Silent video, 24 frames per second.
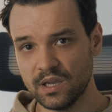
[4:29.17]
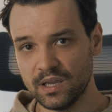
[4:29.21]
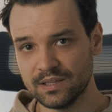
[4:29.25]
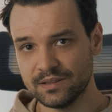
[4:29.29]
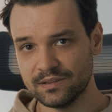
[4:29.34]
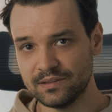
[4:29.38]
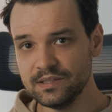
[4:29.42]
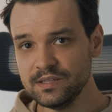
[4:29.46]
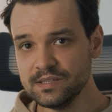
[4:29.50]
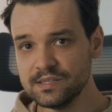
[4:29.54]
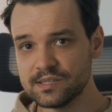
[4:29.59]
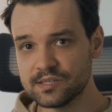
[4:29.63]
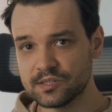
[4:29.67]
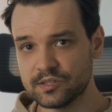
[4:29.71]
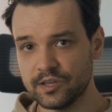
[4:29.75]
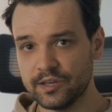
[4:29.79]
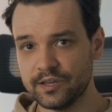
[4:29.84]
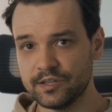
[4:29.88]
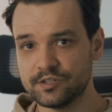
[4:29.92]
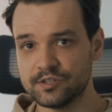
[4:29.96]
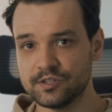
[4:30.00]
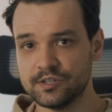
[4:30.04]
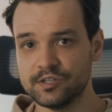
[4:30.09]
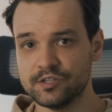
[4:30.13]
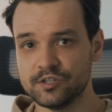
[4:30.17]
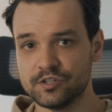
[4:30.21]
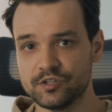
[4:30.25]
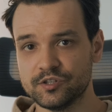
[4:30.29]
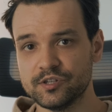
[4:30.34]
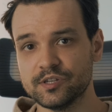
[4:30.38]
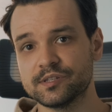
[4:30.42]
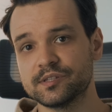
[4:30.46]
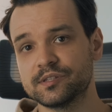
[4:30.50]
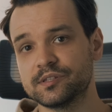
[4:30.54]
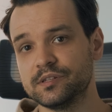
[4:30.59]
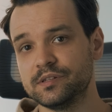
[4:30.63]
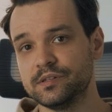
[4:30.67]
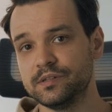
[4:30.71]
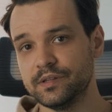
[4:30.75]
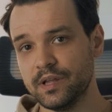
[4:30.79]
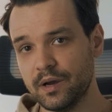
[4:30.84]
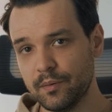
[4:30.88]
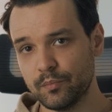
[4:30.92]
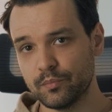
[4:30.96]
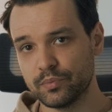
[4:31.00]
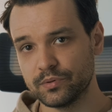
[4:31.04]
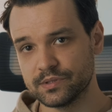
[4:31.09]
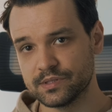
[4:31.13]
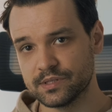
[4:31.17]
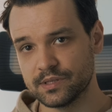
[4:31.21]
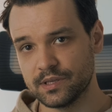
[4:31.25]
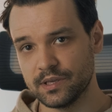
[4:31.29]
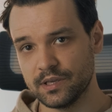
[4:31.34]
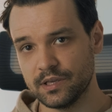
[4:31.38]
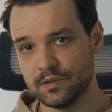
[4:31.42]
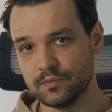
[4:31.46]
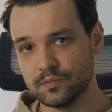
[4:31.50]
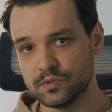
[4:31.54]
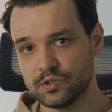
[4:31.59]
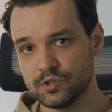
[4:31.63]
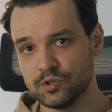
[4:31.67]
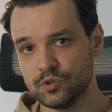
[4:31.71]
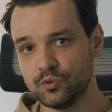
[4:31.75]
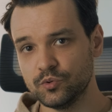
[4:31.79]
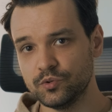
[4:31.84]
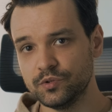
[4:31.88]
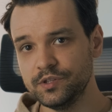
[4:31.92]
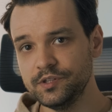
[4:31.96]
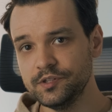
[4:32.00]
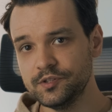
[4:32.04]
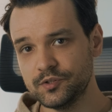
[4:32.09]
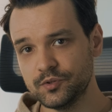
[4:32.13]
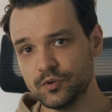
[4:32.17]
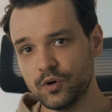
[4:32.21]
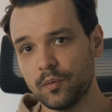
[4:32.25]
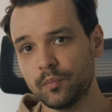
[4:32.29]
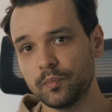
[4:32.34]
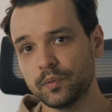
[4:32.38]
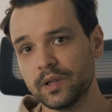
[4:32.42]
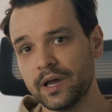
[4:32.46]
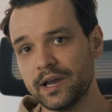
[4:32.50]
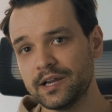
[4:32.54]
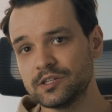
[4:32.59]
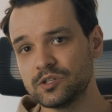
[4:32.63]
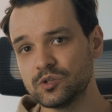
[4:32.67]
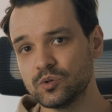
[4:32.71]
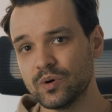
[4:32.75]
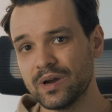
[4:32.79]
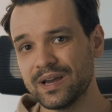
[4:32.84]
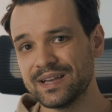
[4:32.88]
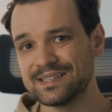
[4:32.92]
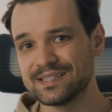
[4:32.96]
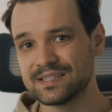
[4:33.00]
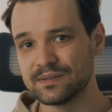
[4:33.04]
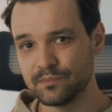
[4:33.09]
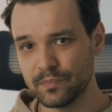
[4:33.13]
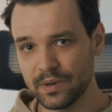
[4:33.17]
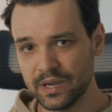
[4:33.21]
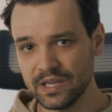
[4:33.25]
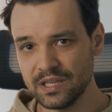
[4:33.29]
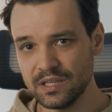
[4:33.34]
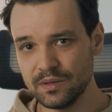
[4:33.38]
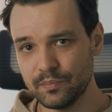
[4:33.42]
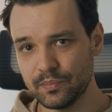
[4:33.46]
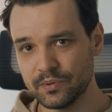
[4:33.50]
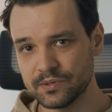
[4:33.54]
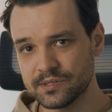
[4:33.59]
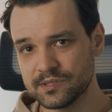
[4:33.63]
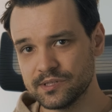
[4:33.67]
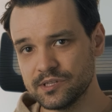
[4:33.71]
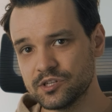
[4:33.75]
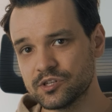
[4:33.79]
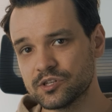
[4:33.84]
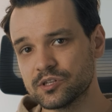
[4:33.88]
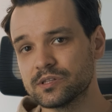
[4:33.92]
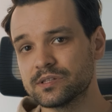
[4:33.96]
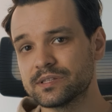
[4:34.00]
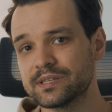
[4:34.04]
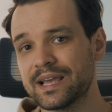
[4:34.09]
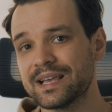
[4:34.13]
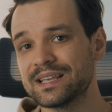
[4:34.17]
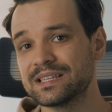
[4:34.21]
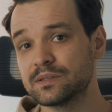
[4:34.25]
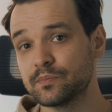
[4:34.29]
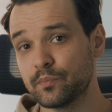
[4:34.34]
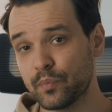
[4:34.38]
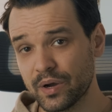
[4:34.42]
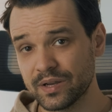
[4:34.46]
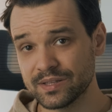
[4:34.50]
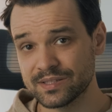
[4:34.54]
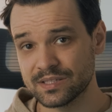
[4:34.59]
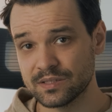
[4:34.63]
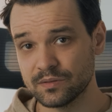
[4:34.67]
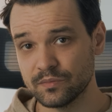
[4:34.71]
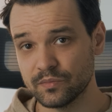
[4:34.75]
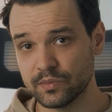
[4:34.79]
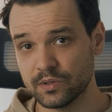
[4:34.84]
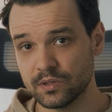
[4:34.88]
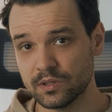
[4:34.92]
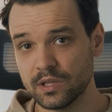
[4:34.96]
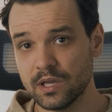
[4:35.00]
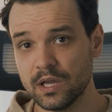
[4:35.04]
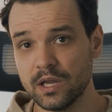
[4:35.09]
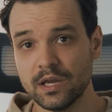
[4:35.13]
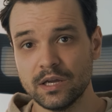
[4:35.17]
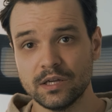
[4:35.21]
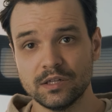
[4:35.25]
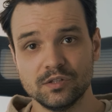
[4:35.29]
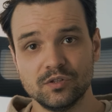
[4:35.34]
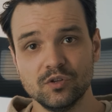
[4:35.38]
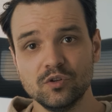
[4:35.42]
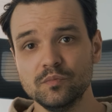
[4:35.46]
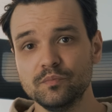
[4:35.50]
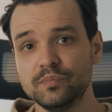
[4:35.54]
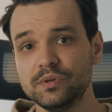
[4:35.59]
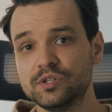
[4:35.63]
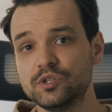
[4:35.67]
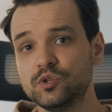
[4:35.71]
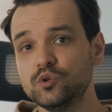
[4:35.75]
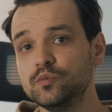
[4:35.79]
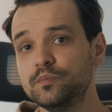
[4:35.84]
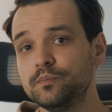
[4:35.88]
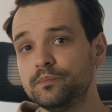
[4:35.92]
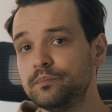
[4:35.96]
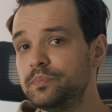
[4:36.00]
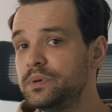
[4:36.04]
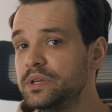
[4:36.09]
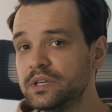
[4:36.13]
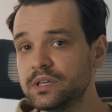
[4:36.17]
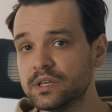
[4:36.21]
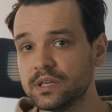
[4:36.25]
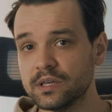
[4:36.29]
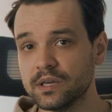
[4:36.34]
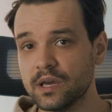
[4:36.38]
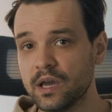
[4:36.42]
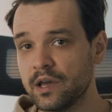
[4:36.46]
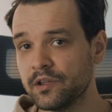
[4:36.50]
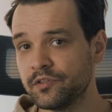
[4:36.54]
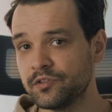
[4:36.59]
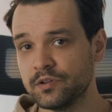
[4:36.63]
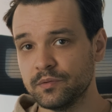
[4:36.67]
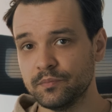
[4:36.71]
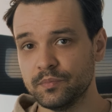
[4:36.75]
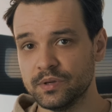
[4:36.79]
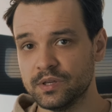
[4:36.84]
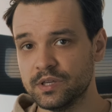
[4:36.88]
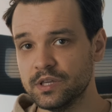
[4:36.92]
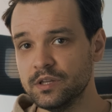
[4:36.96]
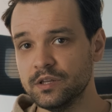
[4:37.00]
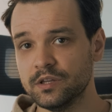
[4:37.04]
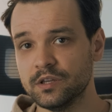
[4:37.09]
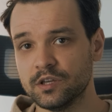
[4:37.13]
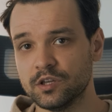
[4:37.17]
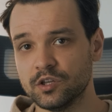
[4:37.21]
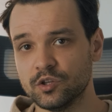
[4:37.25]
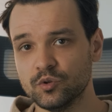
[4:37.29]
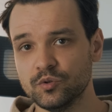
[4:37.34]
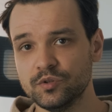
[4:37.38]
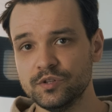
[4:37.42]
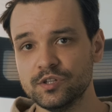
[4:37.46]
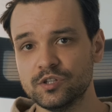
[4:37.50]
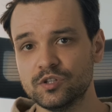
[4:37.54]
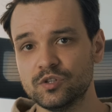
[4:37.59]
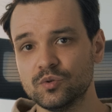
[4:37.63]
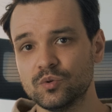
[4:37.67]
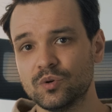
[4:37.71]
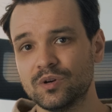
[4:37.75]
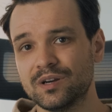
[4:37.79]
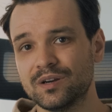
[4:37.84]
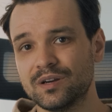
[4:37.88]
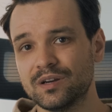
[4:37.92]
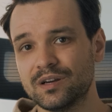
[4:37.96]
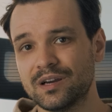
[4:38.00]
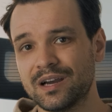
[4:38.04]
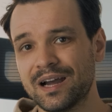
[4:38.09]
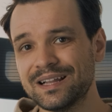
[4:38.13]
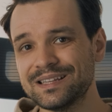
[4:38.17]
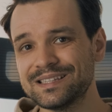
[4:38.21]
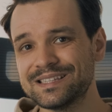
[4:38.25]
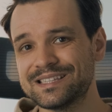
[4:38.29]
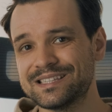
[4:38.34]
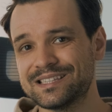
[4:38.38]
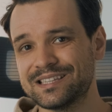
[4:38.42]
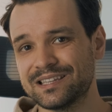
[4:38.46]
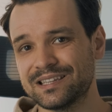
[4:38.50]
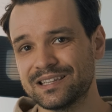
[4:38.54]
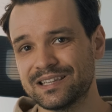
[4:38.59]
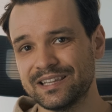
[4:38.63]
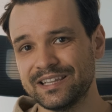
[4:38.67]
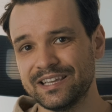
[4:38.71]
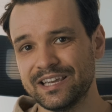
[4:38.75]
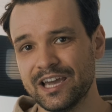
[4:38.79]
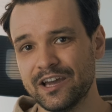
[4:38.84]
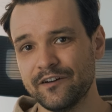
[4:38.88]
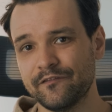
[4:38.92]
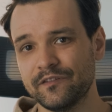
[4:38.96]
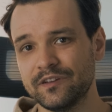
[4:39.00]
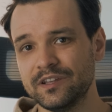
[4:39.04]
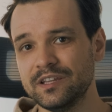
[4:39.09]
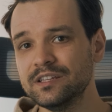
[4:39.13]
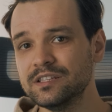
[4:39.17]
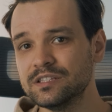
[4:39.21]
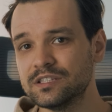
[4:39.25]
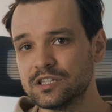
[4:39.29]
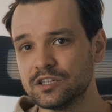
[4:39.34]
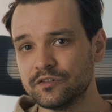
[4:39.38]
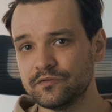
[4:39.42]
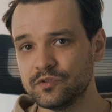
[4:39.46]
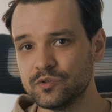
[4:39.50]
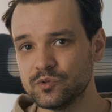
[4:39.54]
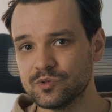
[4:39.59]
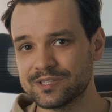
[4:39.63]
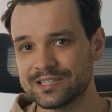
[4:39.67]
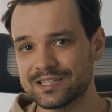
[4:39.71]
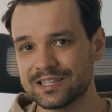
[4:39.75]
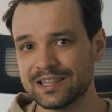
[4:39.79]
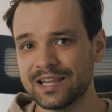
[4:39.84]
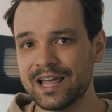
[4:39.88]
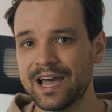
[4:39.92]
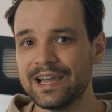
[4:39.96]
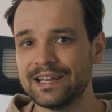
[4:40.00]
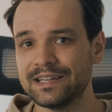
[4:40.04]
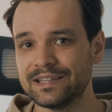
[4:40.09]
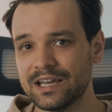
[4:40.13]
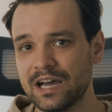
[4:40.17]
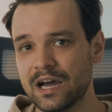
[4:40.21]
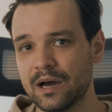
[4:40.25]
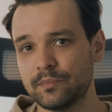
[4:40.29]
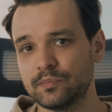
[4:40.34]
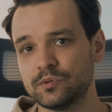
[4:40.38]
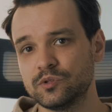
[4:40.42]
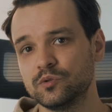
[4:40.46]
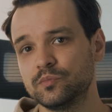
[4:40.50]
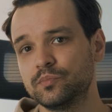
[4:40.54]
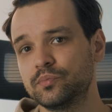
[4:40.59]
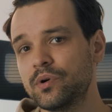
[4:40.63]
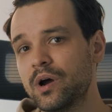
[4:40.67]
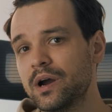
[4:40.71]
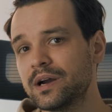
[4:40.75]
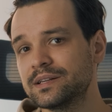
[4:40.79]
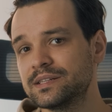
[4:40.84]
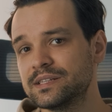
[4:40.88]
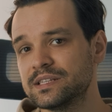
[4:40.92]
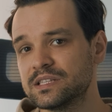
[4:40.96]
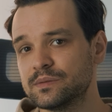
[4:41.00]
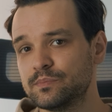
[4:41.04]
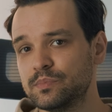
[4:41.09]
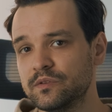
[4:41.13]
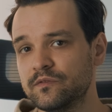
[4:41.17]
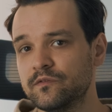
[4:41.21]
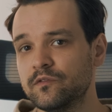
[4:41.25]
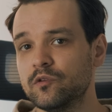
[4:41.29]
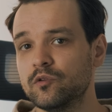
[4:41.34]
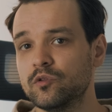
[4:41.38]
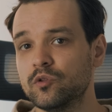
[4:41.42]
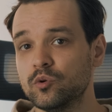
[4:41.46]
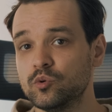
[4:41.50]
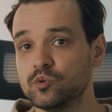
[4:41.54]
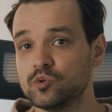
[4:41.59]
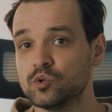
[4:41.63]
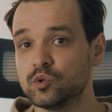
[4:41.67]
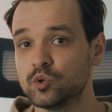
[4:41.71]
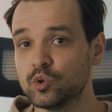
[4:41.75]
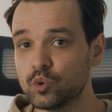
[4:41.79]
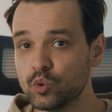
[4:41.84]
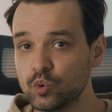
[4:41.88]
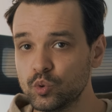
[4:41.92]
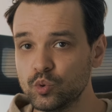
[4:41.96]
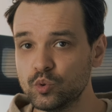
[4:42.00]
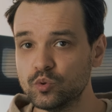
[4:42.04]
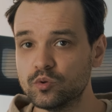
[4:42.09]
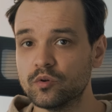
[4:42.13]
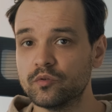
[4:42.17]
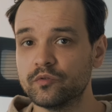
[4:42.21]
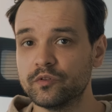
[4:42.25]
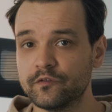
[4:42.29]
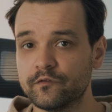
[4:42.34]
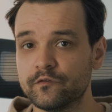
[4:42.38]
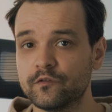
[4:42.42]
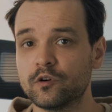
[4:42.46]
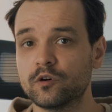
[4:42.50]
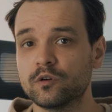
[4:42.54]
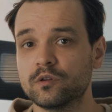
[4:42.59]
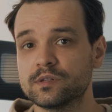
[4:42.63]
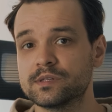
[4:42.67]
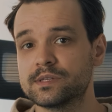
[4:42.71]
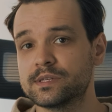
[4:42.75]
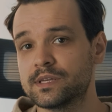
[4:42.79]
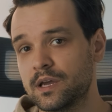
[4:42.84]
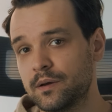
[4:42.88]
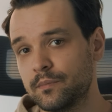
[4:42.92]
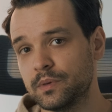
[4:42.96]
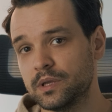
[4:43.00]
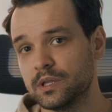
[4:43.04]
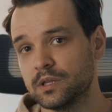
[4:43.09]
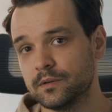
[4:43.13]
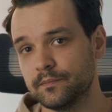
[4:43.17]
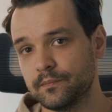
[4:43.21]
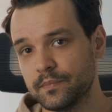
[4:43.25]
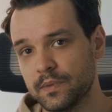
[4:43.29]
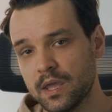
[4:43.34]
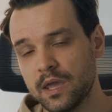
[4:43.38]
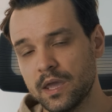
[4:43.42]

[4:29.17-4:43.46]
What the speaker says: At this stage, it's just a numbers game, so you need to apply to as many positions as possible. Don't be too picky at the beginning, you need to constantly have interviews lined up to practice before those good referrals come in.